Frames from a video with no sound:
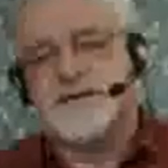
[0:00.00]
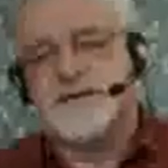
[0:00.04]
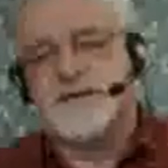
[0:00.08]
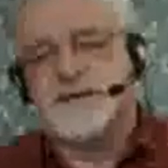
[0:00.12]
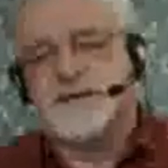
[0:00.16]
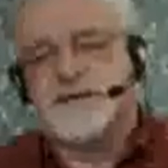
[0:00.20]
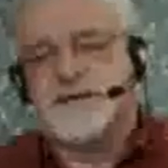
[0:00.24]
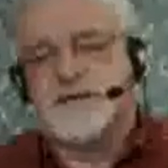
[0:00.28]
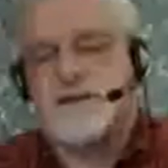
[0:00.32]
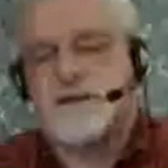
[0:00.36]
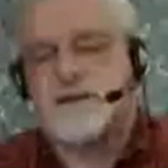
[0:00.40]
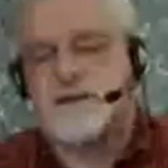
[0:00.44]

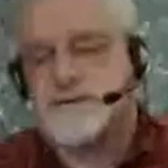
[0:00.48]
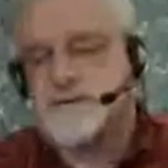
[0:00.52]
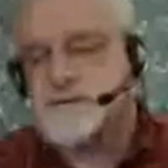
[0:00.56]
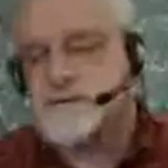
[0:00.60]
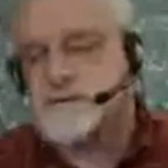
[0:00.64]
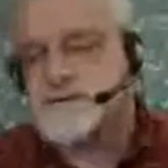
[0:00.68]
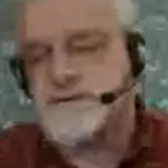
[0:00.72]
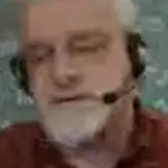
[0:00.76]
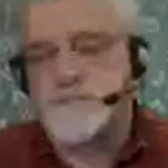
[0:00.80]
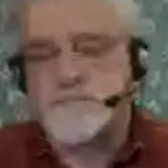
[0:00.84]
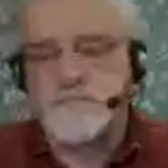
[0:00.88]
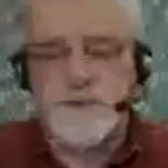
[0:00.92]
you know,
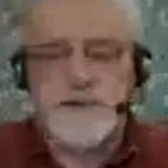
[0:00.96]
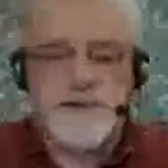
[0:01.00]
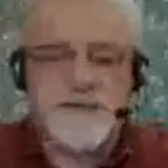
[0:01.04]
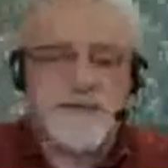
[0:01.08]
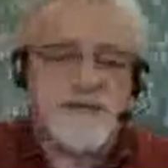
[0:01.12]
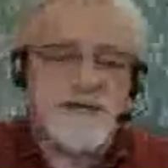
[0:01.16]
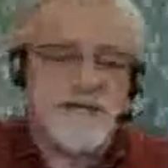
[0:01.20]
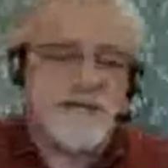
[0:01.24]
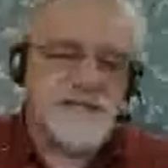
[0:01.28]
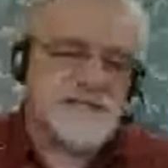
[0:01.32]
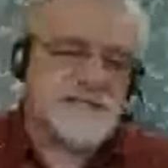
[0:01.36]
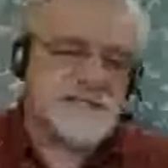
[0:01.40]
the
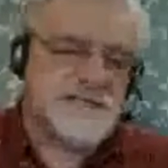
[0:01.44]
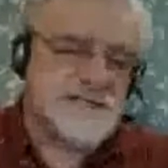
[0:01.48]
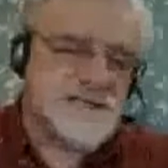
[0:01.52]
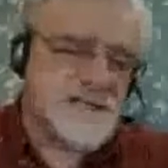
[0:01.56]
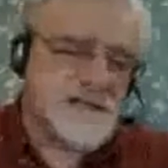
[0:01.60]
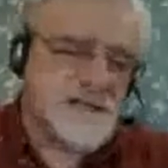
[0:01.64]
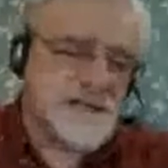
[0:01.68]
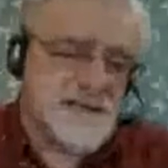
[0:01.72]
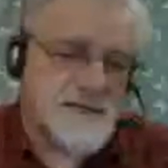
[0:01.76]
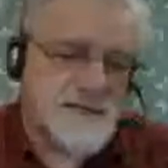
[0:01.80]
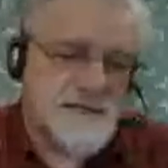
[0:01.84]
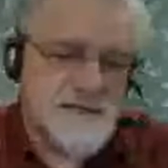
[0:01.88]
police
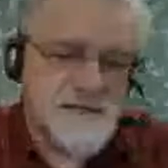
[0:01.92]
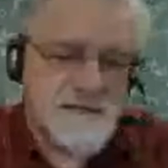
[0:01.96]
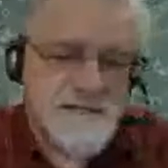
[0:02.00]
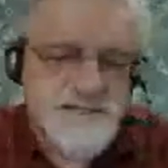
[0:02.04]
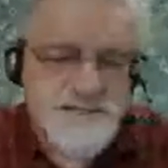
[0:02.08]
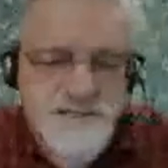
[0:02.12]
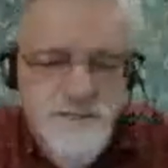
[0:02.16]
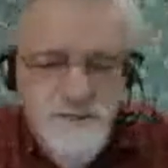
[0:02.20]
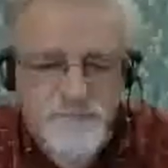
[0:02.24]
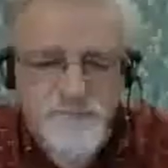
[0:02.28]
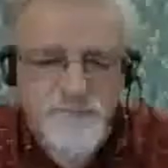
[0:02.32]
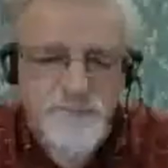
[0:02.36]
and
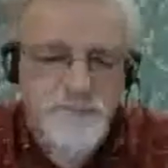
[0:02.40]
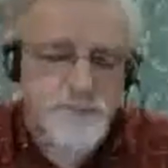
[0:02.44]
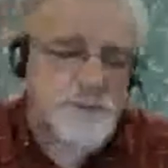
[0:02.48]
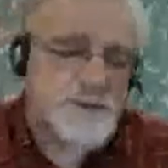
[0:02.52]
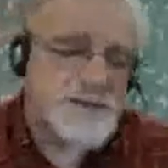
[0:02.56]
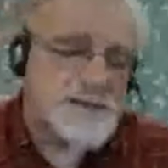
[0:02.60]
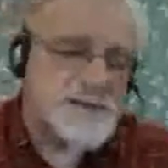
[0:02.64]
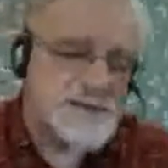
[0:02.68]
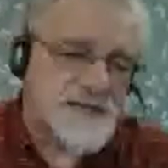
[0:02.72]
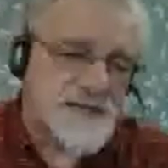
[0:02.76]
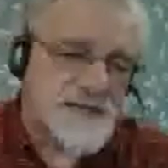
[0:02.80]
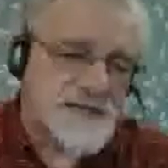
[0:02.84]
some
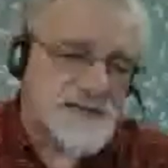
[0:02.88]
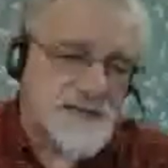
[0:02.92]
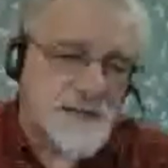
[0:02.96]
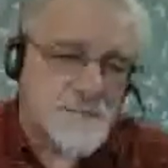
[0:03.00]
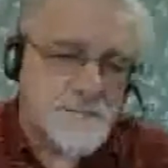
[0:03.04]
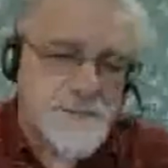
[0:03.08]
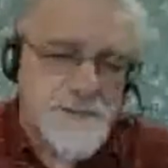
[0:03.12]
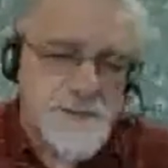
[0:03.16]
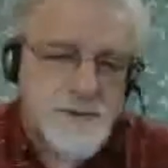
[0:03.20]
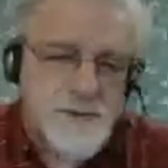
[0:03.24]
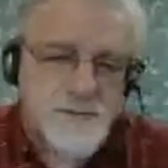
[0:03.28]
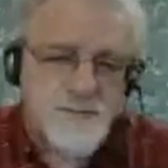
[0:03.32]
foren- a
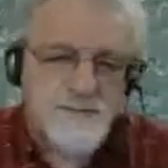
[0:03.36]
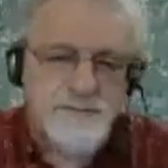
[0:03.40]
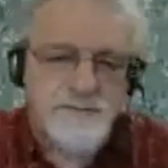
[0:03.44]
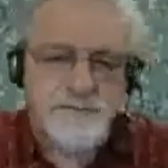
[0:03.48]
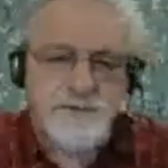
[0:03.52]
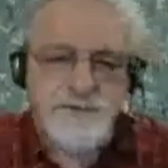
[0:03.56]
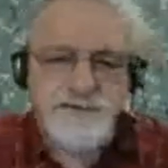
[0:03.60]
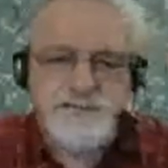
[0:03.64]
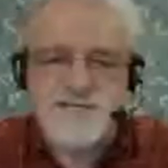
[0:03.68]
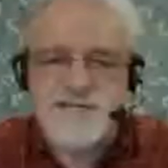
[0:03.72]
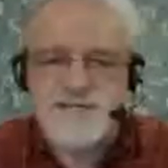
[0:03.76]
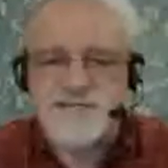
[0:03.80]
computer
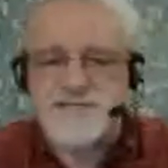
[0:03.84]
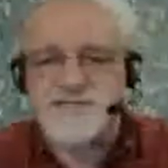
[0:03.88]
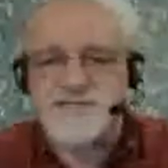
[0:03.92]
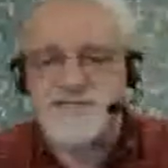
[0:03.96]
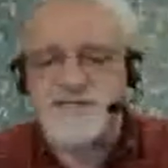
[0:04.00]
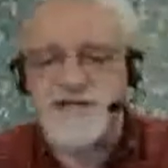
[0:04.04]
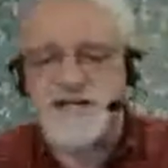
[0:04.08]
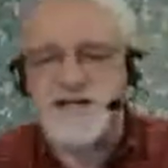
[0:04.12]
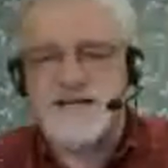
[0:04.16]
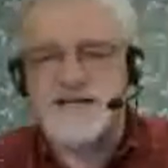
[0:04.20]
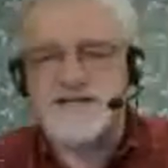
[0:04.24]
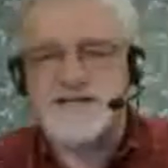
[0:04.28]
forensics
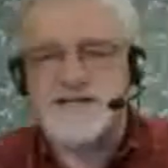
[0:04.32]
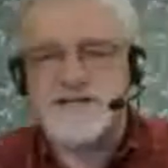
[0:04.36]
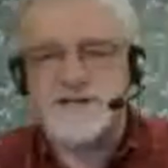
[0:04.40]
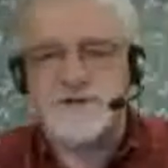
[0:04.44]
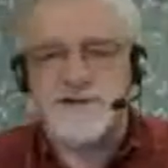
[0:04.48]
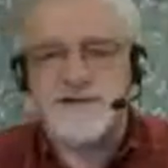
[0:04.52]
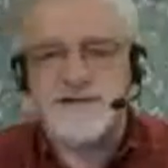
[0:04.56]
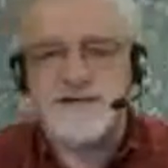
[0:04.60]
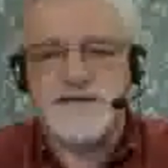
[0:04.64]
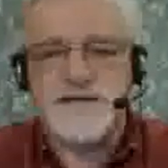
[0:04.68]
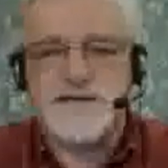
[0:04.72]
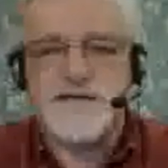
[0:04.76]
guy is
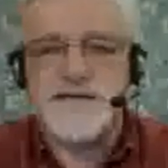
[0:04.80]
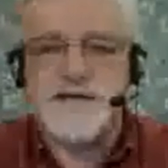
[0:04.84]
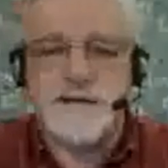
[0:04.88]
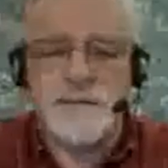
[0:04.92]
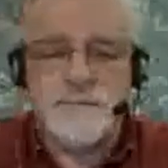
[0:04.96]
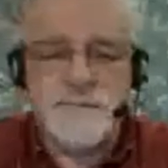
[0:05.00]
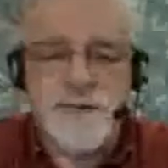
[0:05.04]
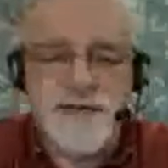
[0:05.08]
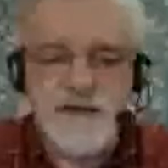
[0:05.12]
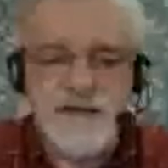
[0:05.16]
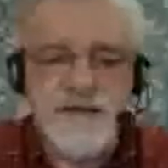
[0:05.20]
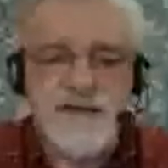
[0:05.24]
going to
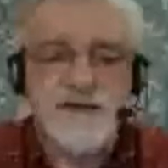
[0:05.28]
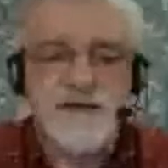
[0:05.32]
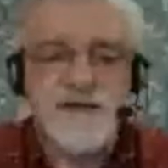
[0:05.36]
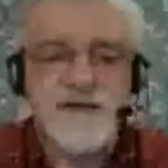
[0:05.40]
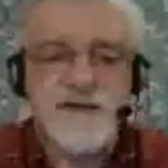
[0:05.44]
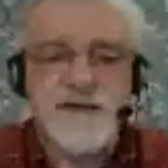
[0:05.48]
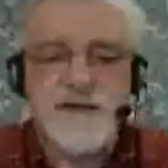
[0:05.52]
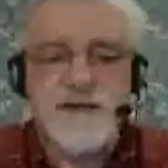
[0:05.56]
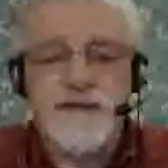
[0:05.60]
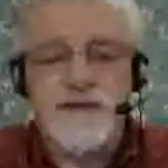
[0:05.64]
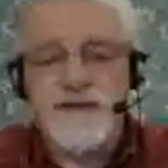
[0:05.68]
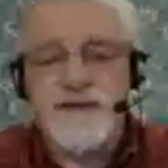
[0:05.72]
come in,
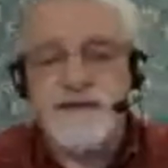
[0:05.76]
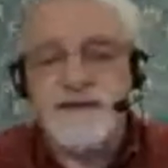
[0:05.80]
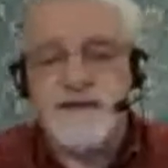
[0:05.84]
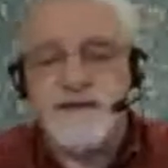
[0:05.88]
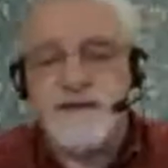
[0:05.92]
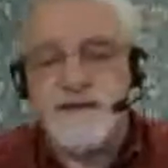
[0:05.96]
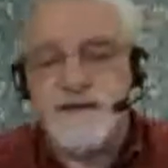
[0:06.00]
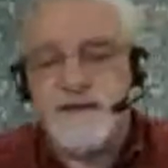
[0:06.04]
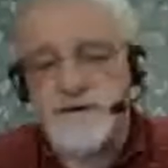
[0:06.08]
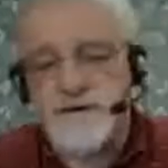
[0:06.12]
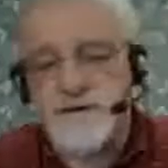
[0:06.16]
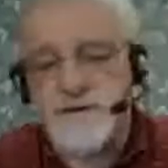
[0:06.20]

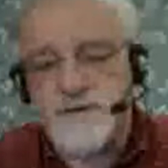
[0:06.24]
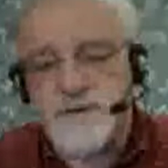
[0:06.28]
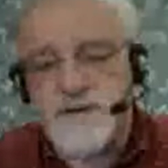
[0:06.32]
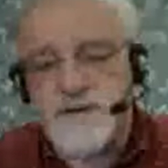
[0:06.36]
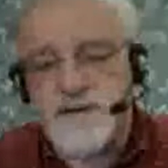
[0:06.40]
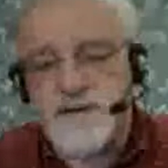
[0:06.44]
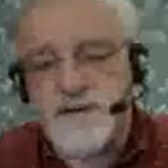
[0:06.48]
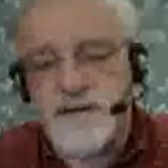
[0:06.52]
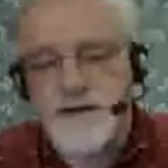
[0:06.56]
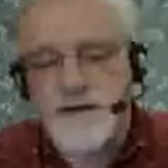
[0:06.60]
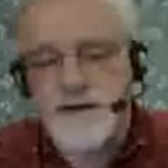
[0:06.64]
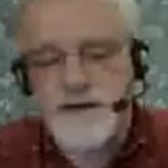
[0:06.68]
you know,
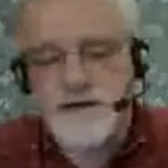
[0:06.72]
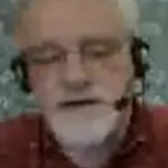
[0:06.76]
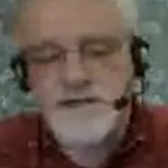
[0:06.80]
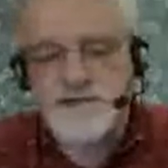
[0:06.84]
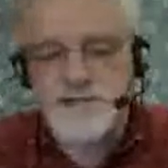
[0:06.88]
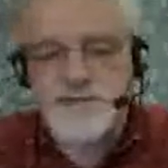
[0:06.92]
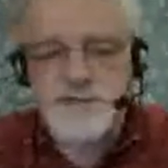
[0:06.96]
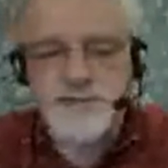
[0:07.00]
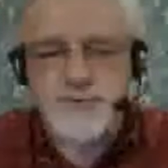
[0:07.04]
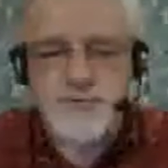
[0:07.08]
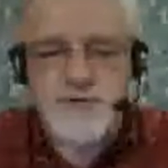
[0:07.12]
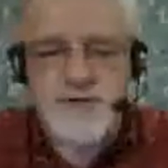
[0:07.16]

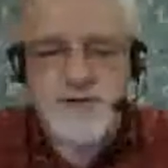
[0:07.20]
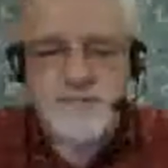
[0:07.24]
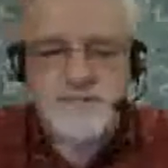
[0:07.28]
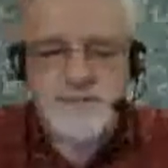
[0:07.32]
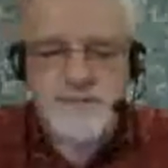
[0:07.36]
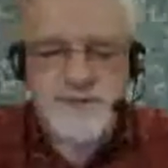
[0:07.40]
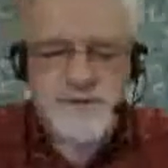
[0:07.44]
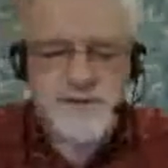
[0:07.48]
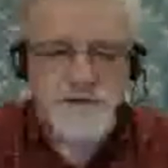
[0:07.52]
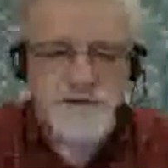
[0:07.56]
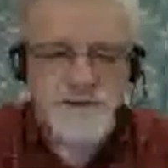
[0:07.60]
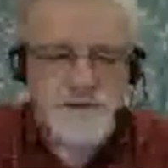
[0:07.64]
scrub
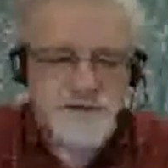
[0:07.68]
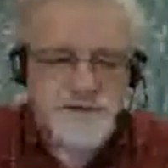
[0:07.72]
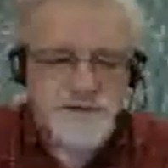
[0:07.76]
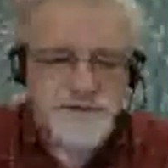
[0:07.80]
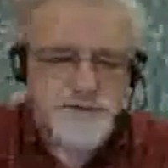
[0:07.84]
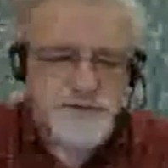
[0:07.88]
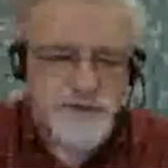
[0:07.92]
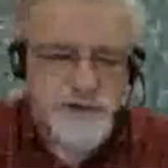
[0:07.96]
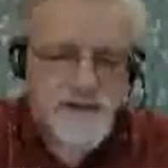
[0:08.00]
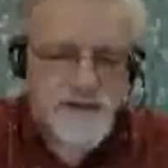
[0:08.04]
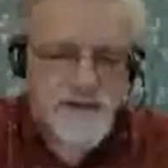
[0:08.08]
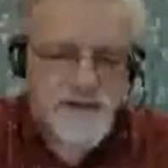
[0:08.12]
your hard
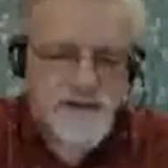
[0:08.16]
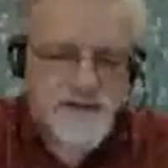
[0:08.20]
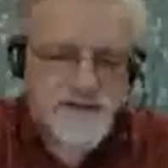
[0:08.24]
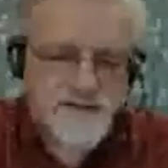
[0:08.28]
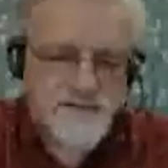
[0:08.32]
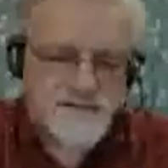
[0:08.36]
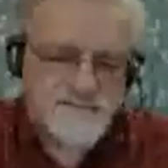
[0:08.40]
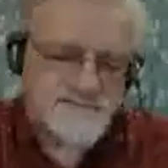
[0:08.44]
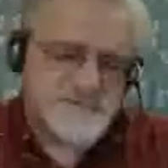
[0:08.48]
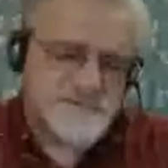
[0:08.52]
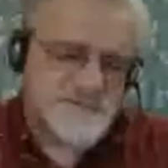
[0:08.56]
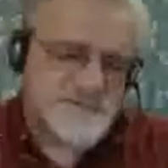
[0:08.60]

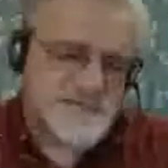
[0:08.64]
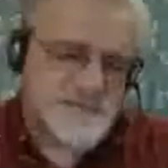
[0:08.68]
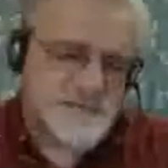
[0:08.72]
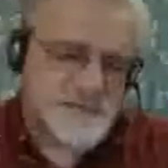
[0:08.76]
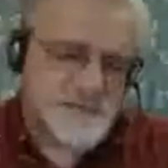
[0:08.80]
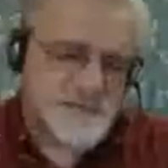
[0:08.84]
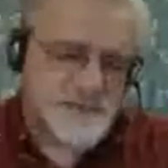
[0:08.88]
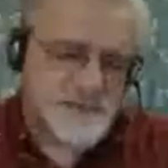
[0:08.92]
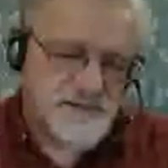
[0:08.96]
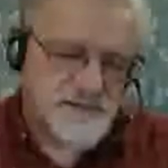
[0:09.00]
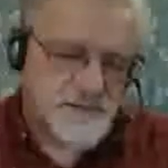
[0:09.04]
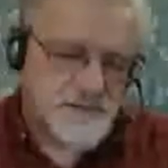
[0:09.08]
drives.
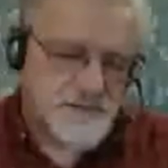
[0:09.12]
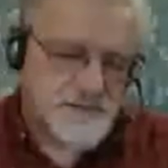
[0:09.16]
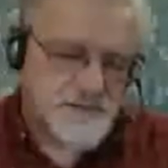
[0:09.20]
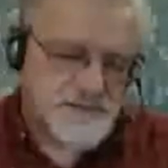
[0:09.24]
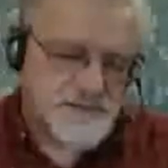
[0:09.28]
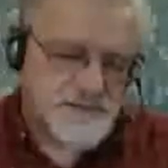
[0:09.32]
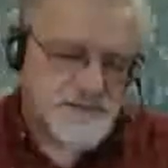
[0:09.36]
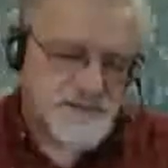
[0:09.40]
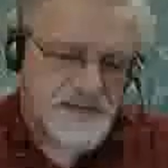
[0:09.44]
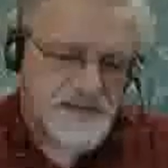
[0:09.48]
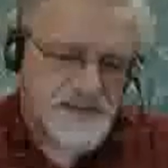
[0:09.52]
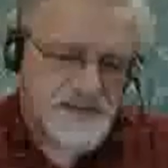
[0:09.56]
Don't
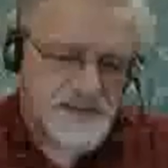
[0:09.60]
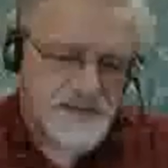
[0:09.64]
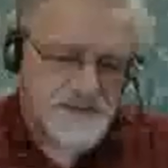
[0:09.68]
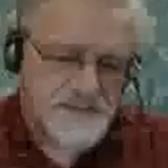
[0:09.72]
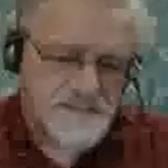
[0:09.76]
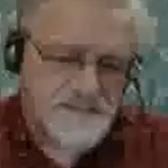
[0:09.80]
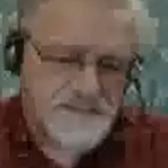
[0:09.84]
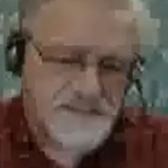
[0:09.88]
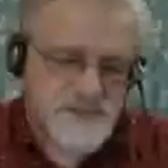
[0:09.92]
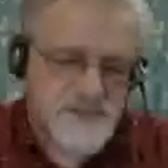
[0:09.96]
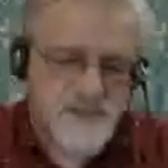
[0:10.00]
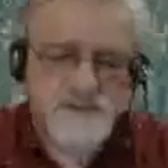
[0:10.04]
uh,
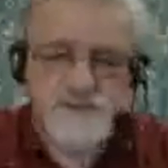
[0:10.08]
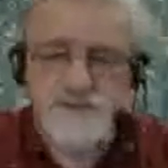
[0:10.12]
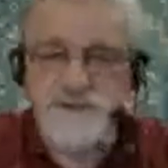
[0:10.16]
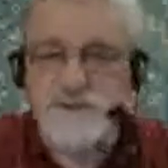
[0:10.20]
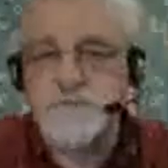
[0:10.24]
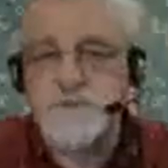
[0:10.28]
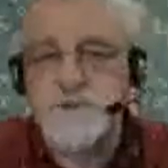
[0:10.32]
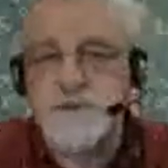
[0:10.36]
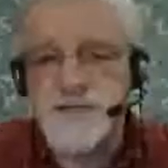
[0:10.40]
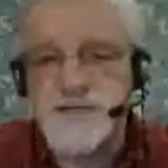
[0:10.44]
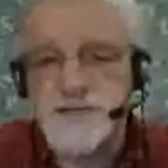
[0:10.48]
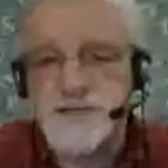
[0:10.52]
don't
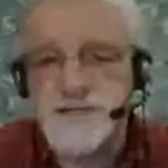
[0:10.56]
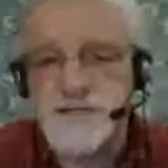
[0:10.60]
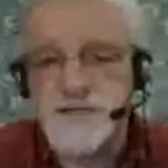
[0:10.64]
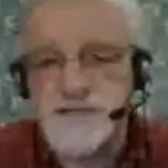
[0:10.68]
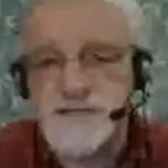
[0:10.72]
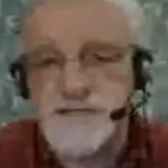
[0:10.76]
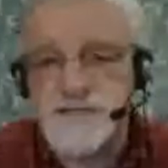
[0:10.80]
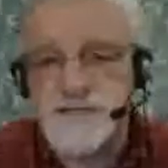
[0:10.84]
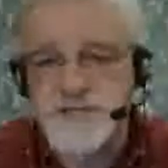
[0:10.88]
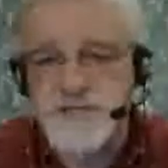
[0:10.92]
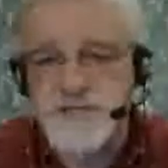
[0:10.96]
depend on just